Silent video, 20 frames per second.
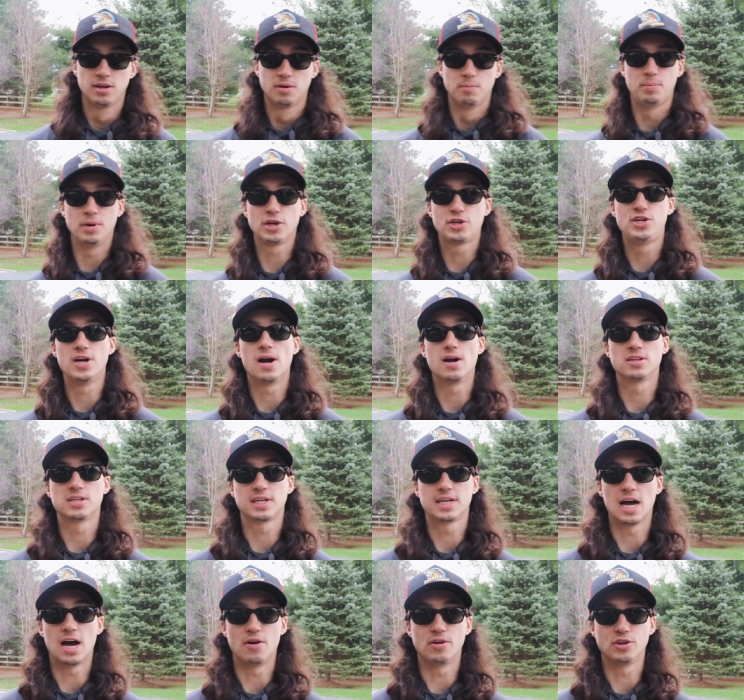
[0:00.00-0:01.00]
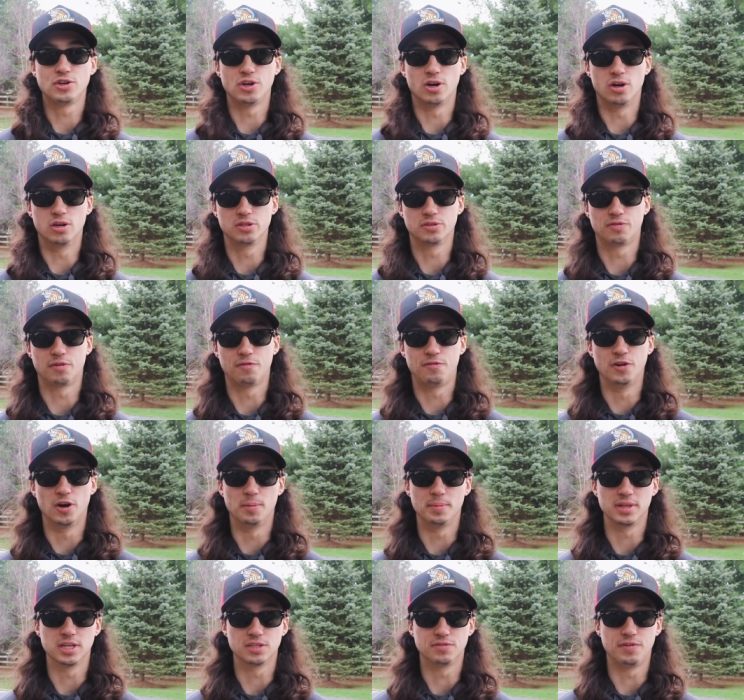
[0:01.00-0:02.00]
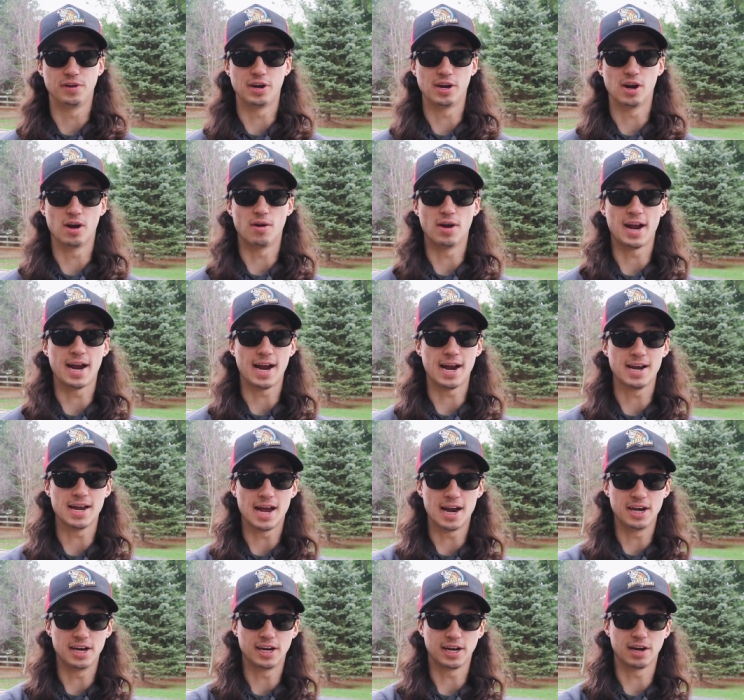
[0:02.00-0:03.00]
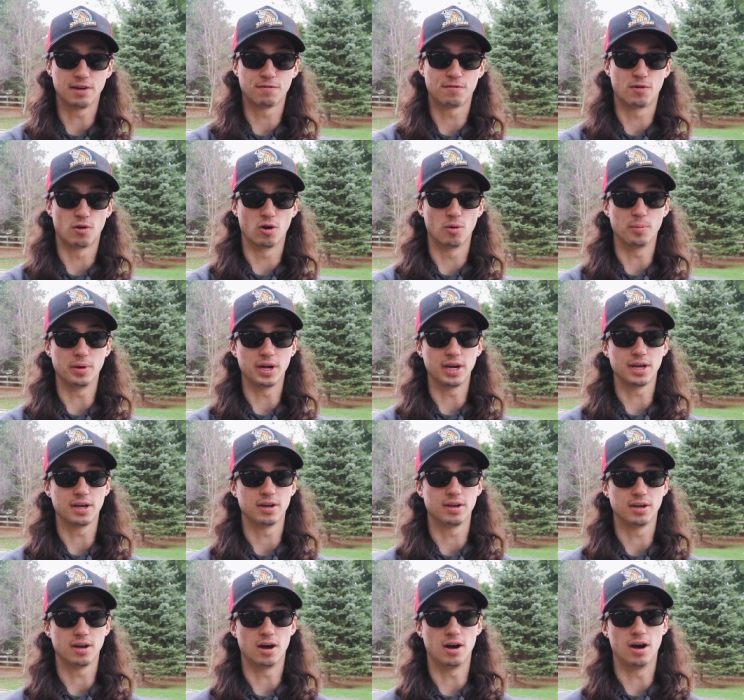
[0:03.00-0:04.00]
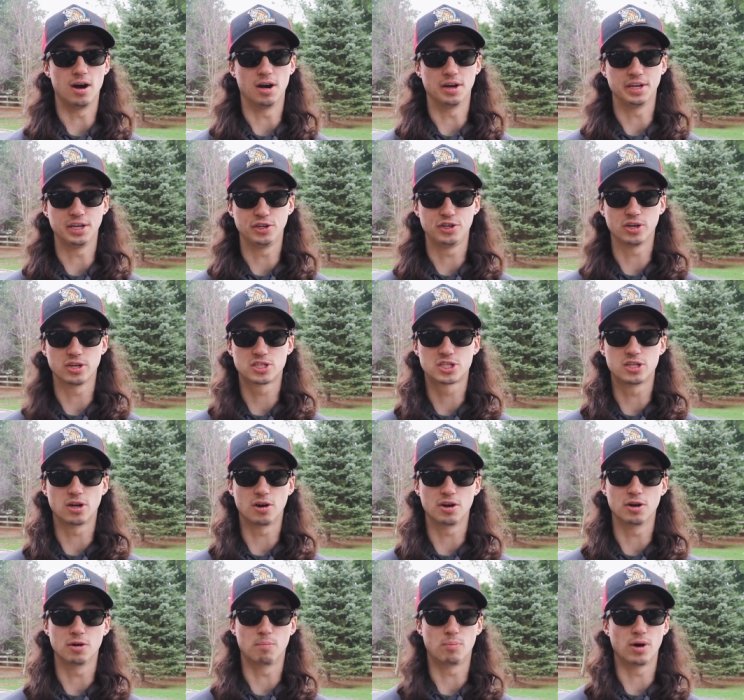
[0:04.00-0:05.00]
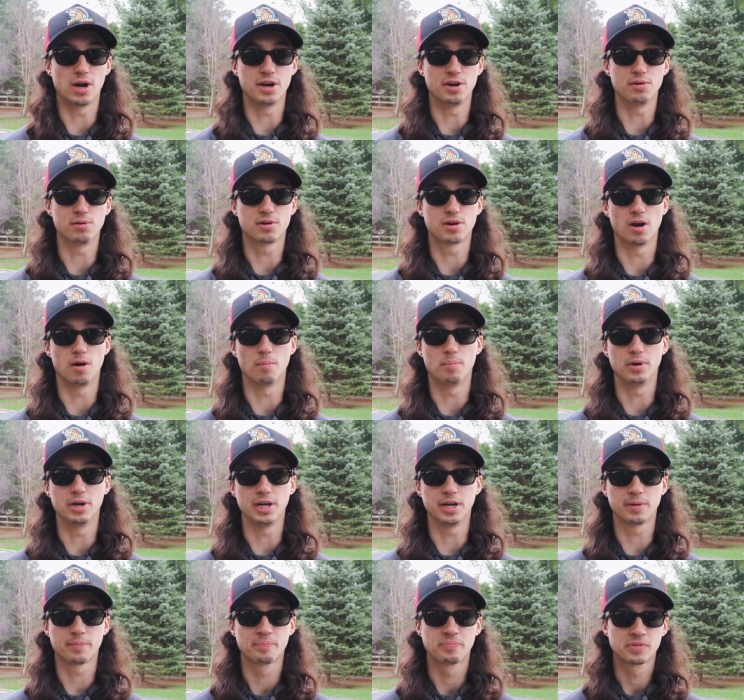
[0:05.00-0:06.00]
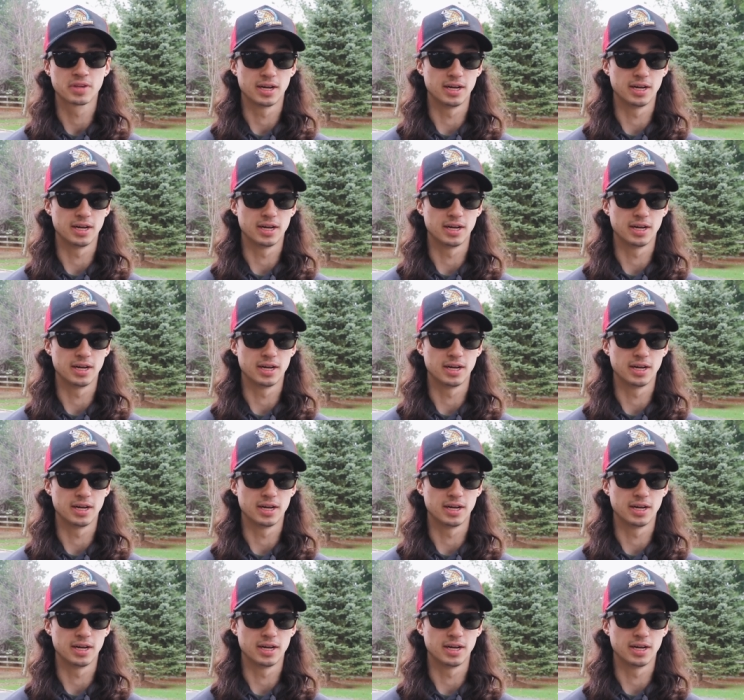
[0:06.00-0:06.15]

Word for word: Big shout out to Colin Jones for filming this video and editing it for me. Uh, he just started a brand new company.